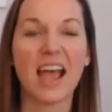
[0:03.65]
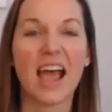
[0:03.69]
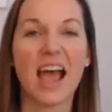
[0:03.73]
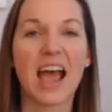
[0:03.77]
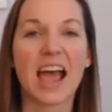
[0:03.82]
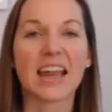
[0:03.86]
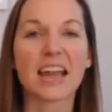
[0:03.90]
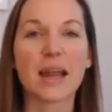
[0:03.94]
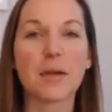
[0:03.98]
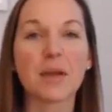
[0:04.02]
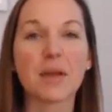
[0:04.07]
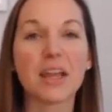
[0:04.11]

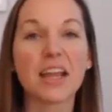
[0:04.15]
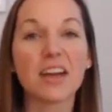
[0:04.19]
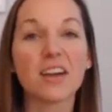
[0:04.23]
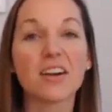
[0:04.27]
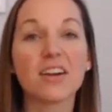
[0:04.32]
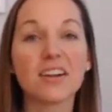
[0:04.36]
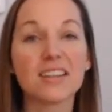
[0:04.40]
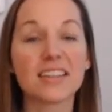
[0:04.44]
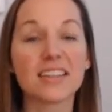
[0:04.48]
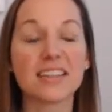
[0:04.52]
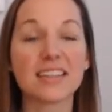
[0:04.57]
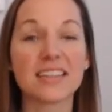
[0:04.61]
and I'm
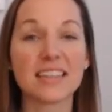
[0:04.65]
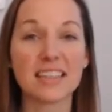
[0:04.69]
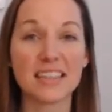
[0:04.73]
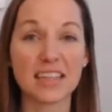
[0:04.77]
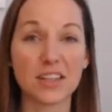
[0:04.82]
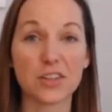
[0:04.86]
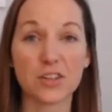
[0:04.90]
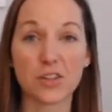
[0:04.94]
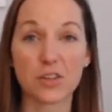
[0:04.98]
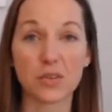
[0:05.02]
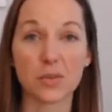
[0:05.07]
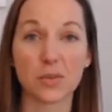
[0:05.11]
here to
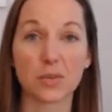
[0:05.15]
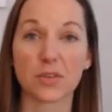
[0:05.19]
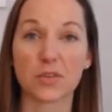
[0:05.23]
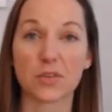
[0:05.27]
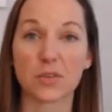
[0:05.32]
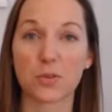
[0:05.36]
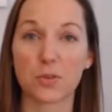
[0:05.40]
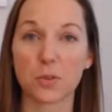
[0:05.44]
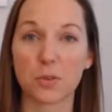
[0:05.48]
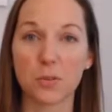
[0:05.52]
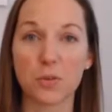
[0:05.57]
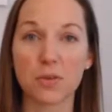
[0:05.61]
teach you the
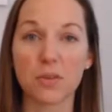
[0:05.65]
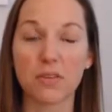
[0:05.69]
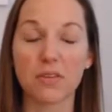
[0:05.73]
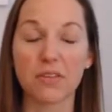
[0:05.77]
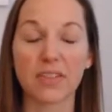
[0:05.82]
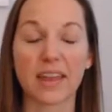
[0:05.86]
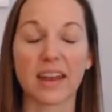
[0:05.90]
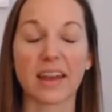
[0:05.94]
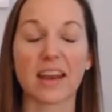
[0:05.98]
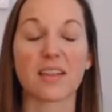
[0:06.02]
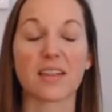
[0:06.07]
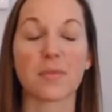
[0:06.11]
tool
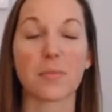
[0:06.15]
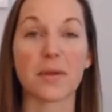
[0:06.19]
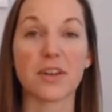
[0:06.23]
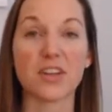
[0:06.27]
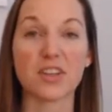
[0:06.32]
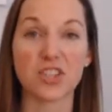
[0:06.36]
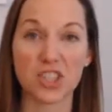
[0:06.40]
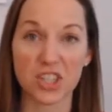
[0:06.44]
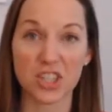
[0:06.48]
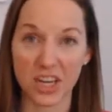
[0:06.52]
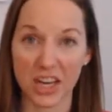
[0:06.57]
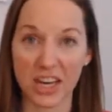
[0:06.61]
that has been
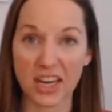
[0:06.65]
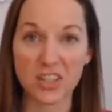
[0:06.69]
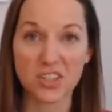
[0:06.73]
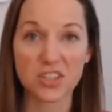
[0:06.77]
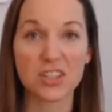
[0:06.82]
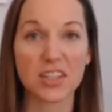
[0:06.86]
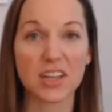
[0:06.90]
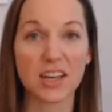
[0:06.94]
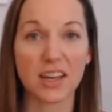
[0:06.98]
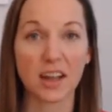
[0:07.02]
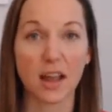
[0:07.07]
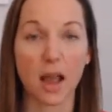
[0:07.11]

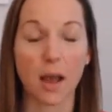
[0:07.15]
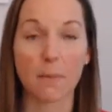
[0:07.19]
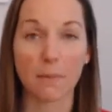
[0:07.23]
changing